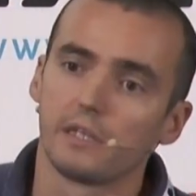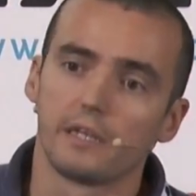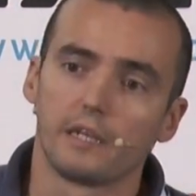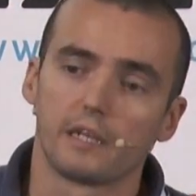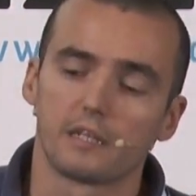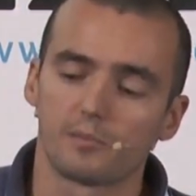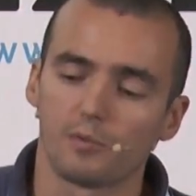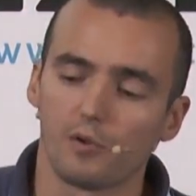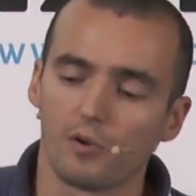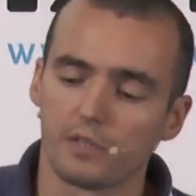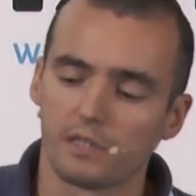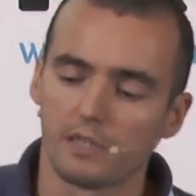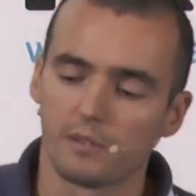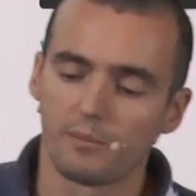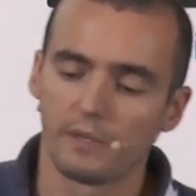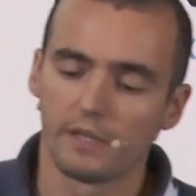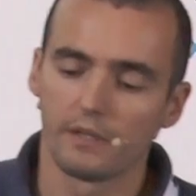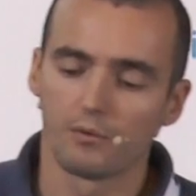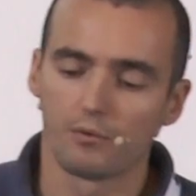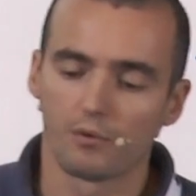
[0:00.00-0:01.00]
in
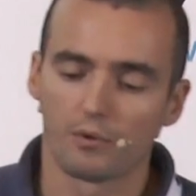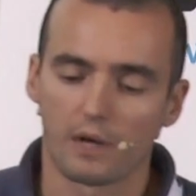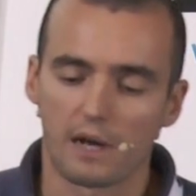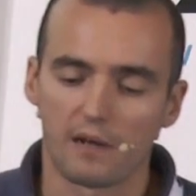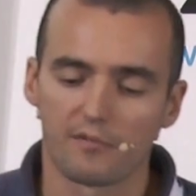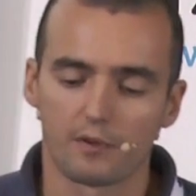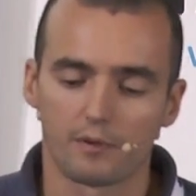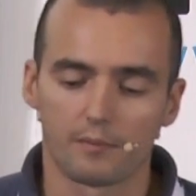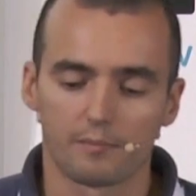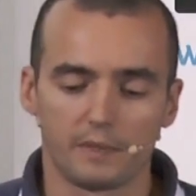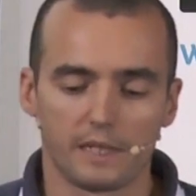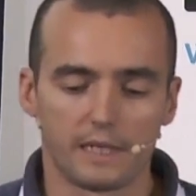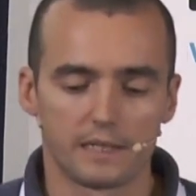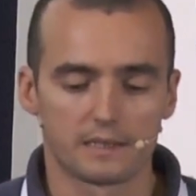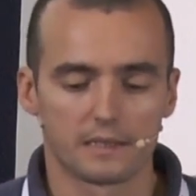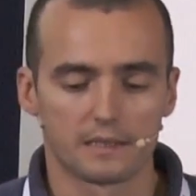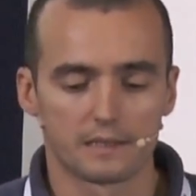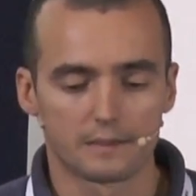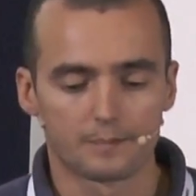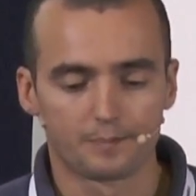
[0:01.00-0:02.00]
ExploitDB or other
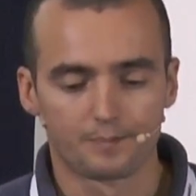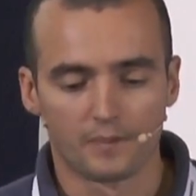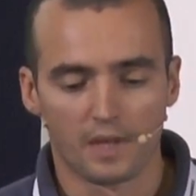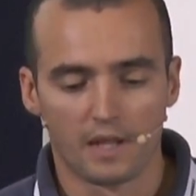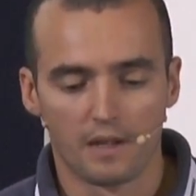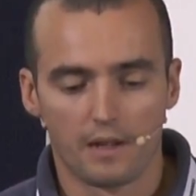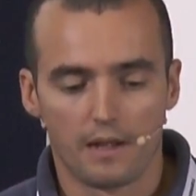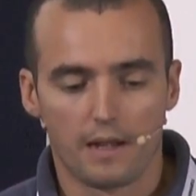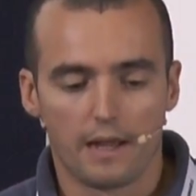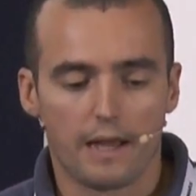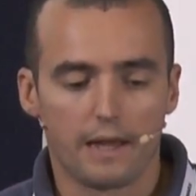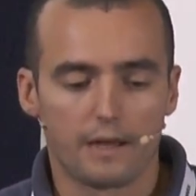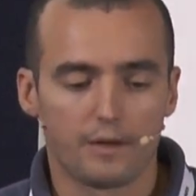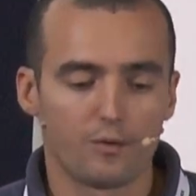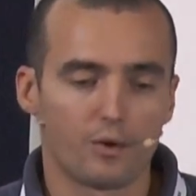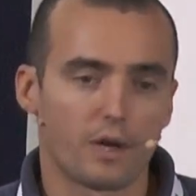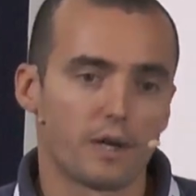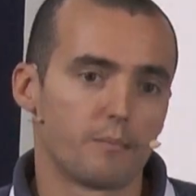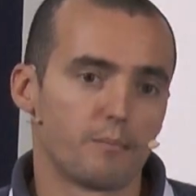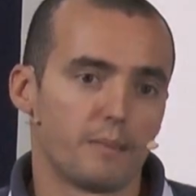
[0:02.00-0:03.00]
places. And
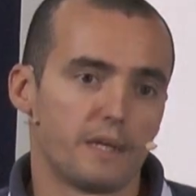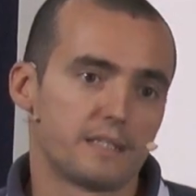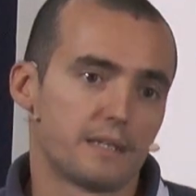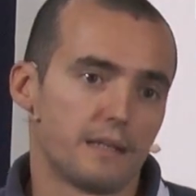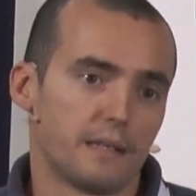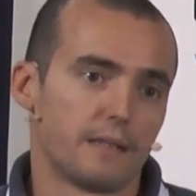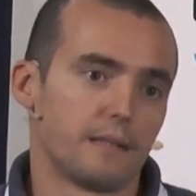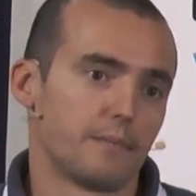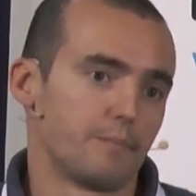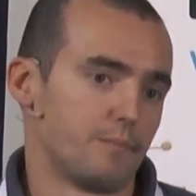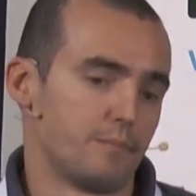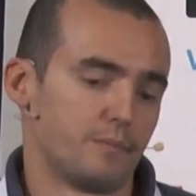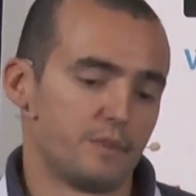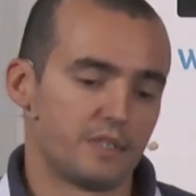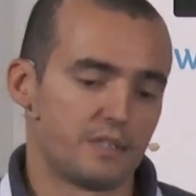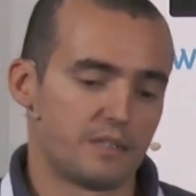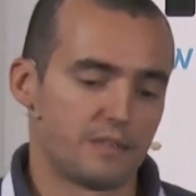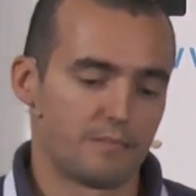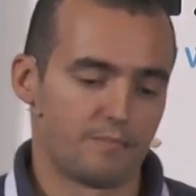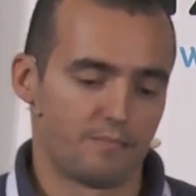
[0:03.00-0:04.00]
you can basically
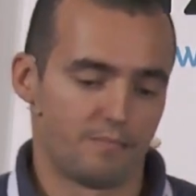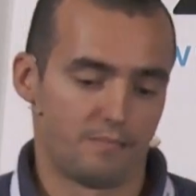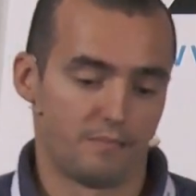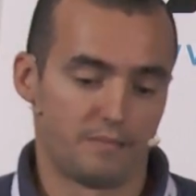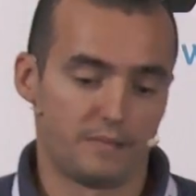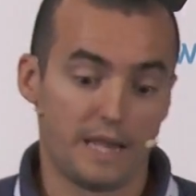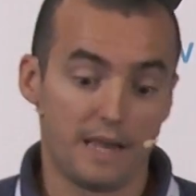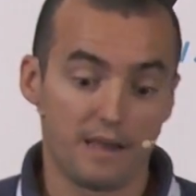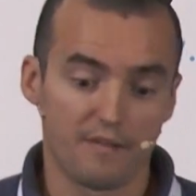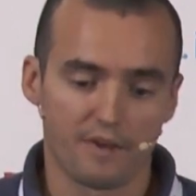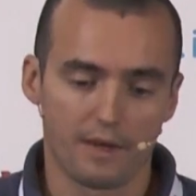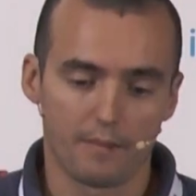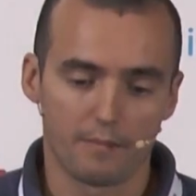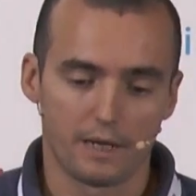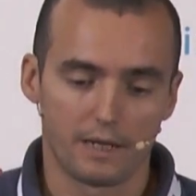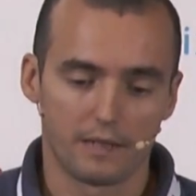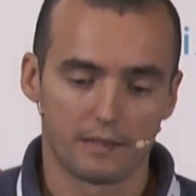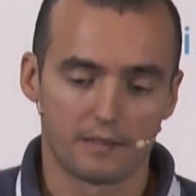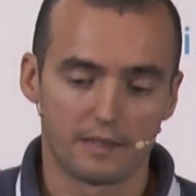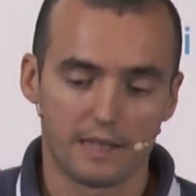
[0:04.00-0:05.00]
just take them
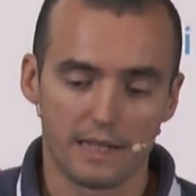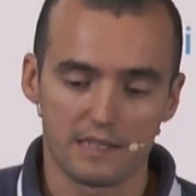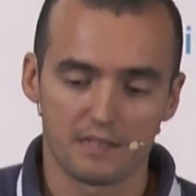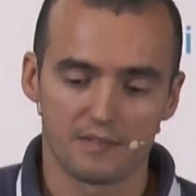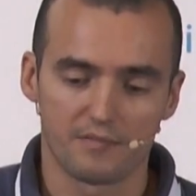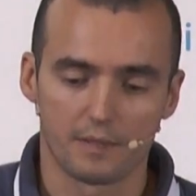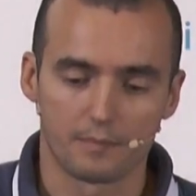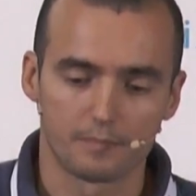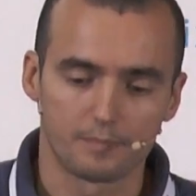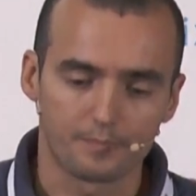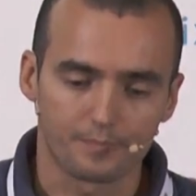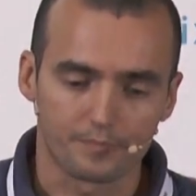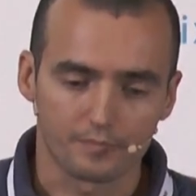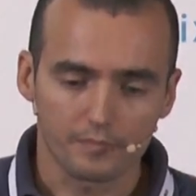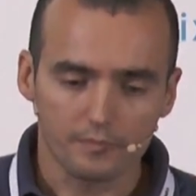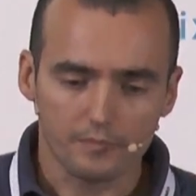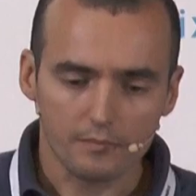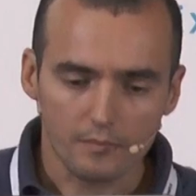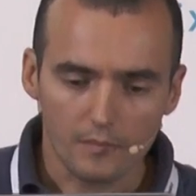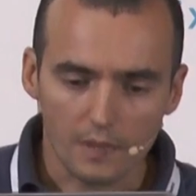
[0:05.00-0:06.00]
and test them.
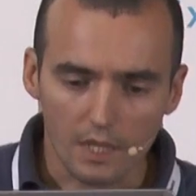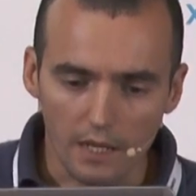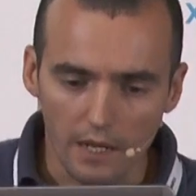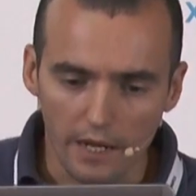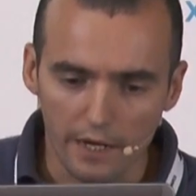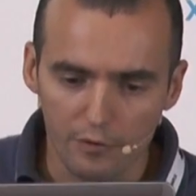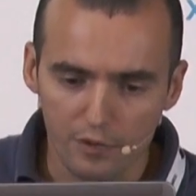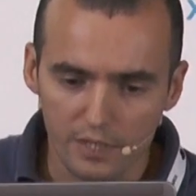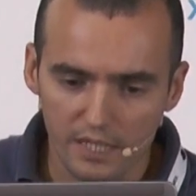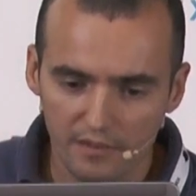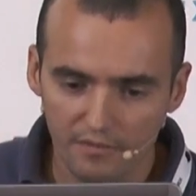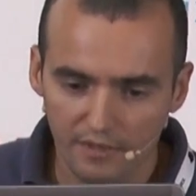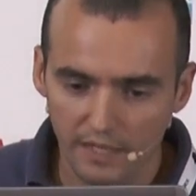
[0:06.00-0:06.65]
And you see